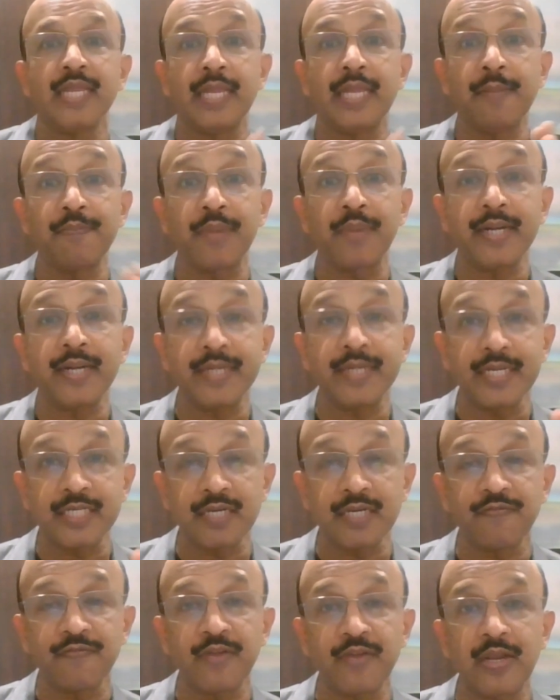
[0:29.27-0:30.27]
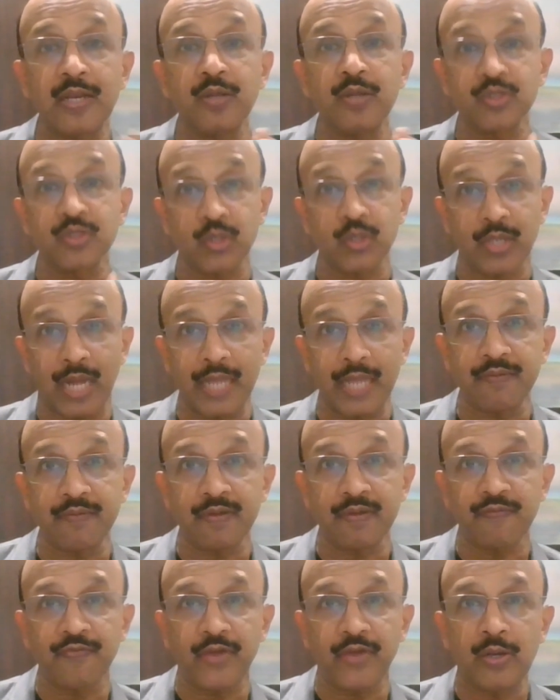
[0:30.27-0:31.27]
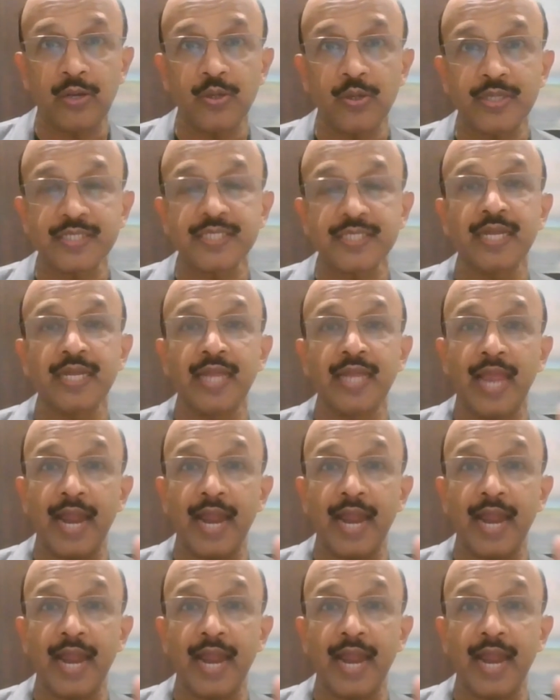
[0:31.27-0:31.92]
implantation failures or IVF failures,